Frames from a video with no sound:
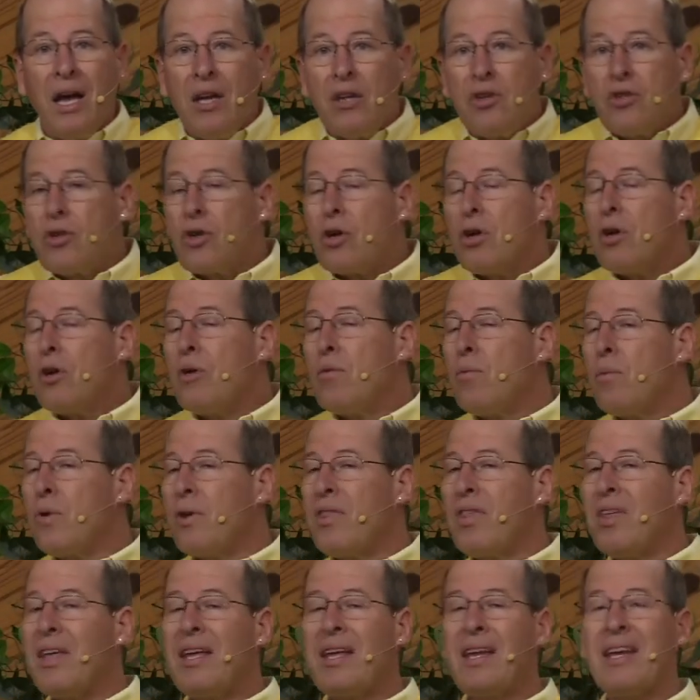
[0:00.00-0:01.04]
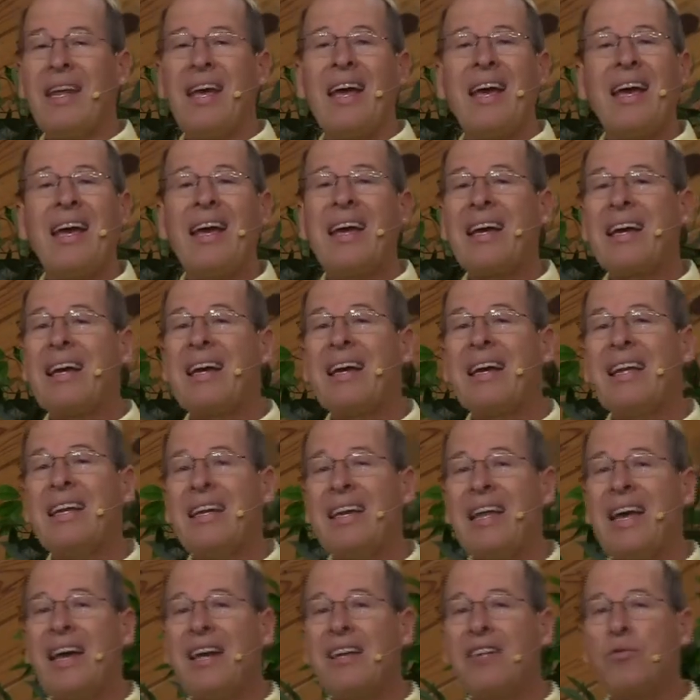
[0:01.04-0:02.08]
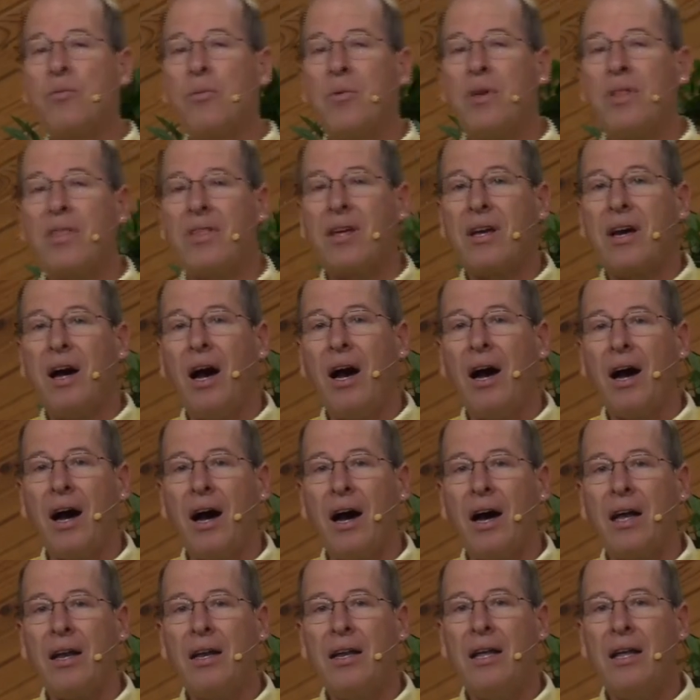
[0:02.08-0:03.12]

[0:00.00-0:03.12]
turn within, connect with God,